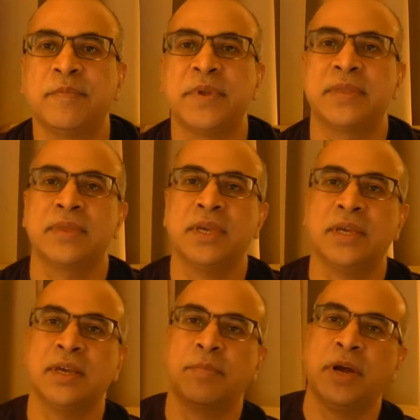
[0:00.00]
be
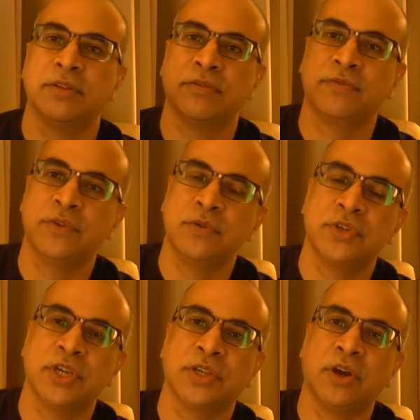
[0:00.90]
thinking about the
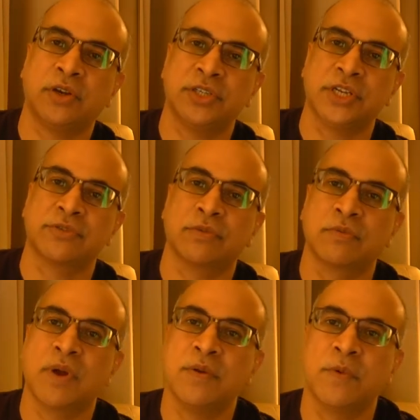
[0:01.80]
future, the architectural
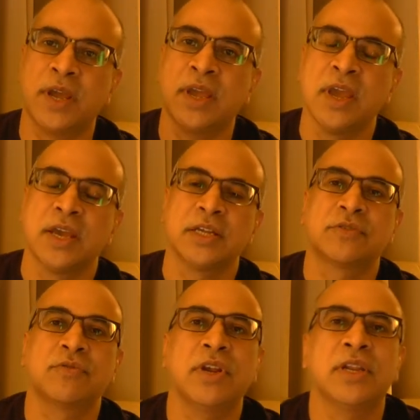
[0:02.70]
runway,
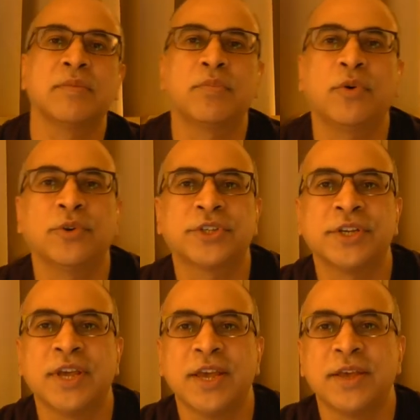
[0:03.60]
it's really
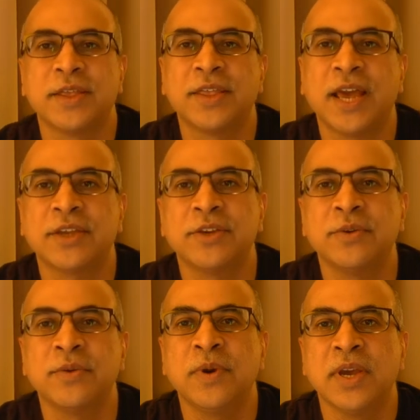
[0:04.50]
important that
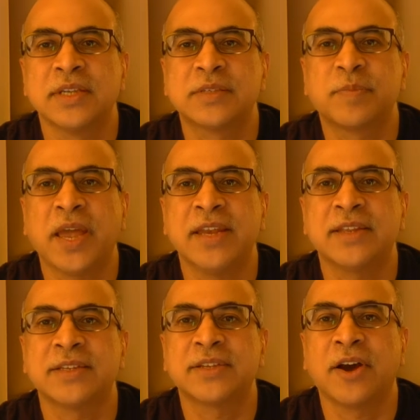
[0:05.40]
you spend
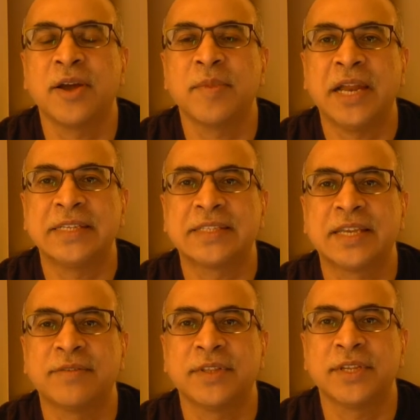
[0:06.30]
the time and it's
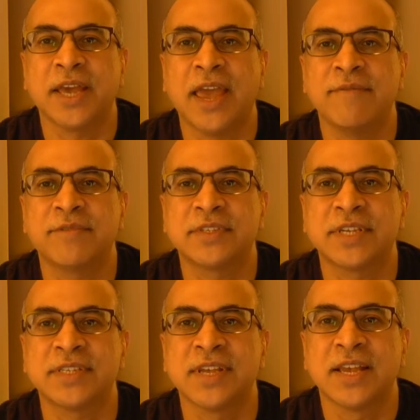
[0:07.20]
given the
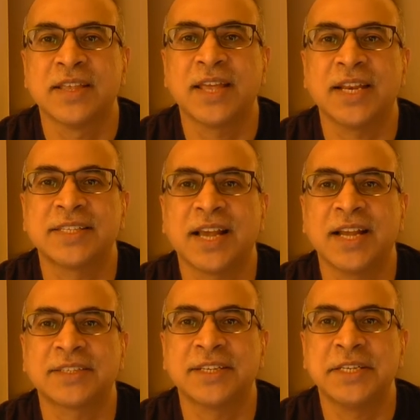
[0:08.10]
emphasis that is
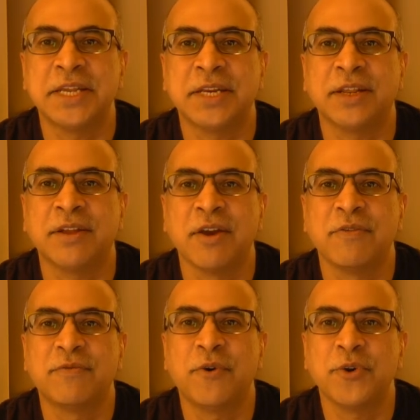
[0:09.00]
actually needed
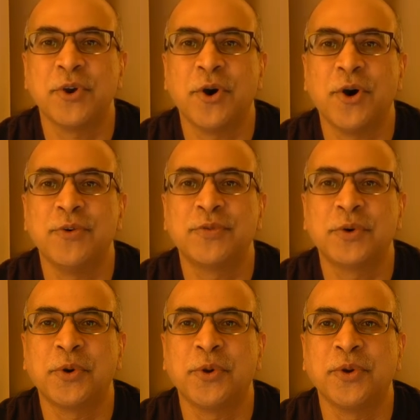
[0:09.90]
for your
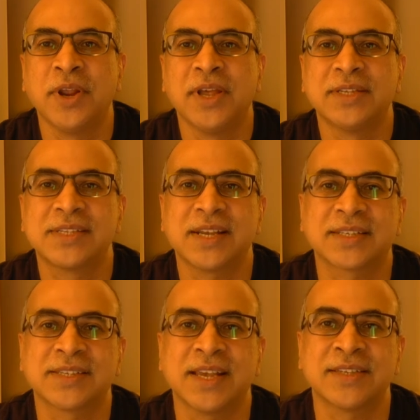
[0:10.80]
overall
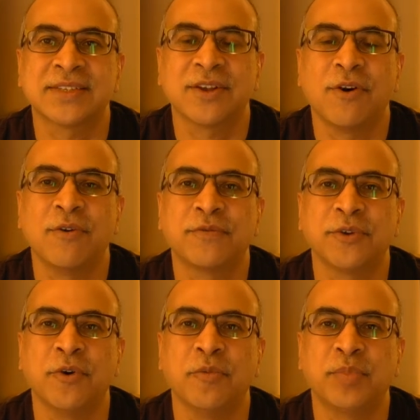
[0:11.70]
success of
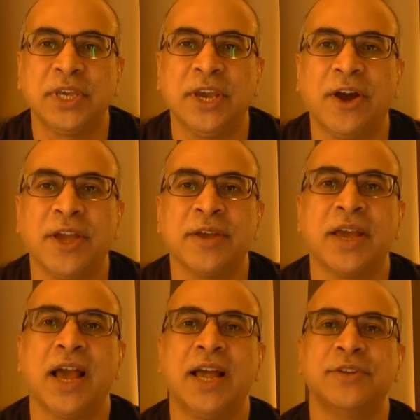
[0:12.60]
your PI
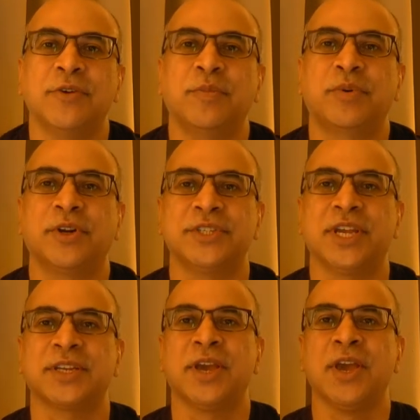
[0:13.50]
and your project.